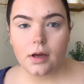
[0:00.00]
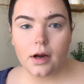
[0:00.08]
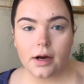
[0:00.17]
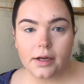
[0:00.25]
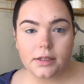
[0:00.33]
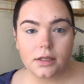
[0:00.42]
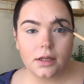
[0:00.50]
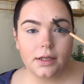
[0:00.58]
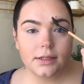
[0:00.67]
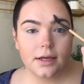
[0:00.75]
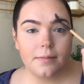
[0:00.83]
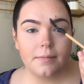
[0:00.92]
All right, so
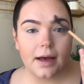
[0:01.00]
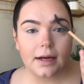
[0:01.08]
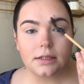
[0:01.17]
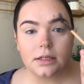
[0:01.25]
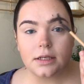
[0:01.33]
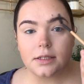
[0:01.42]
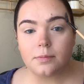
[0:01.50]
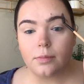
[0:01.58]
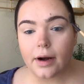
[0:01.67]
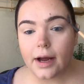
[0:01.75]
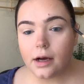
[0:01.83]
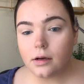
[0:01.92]
let's come back to these
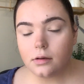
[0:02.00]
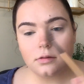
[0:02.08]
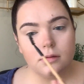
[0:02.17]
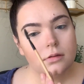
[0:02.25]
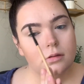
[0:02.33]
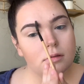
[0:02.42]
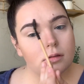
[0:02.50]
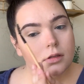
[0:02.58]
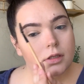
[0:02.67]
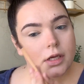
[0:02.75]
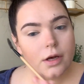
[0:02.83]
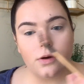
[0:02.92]
brows.
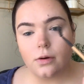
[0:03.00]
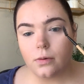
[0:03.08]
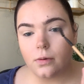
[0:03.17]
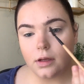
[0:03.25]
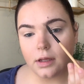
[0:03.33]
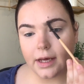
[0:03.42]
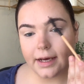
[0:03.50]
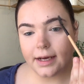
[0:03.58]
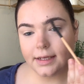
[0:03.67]
So like I